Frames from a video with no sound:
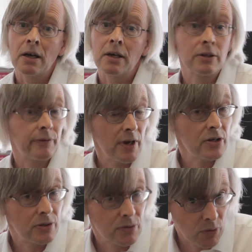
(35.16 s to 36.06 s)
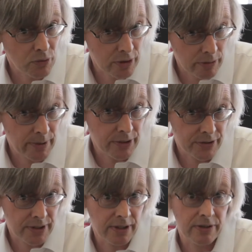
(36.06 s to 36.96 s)
Cultivation has also been
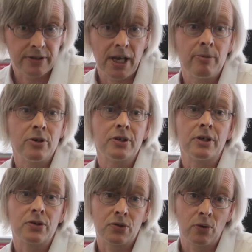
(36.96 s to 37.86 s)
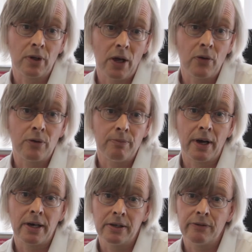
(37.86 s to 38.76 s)
seen as damaging soil health and
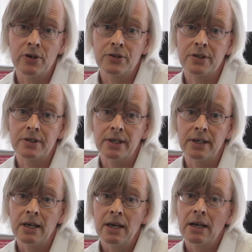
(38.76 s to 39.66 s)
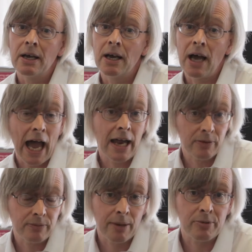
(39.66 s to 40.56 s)
biodiversity uh,
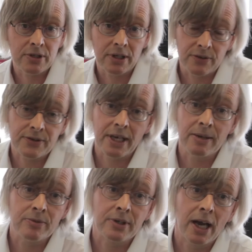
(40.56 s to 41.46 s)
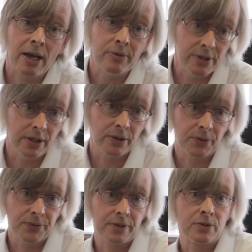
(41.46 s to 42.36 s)
and damaging at the same time
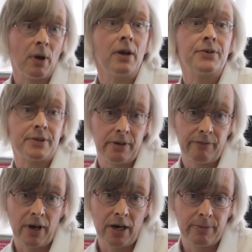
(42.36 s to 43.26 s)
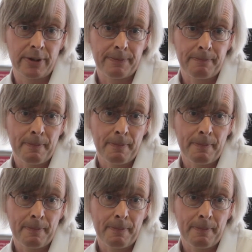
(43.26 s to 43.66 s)
yields as well as the environment.